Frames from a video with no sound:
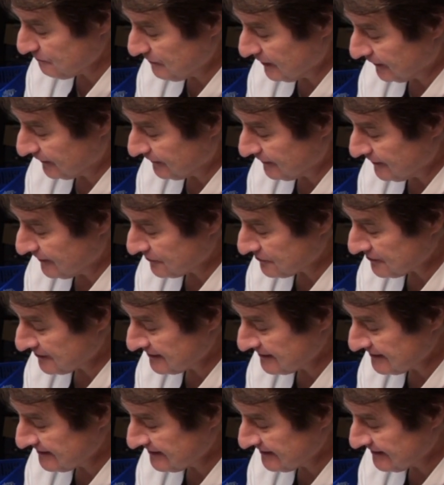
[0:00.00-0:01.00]
my gosh,
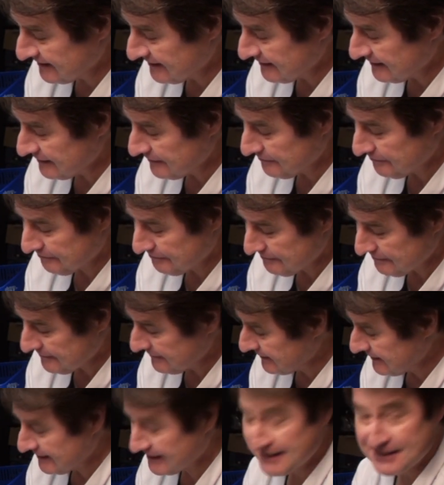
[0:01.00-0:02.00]

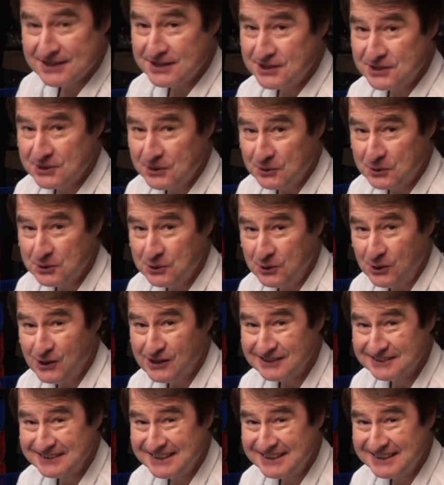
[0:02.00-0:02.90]
this is so cool.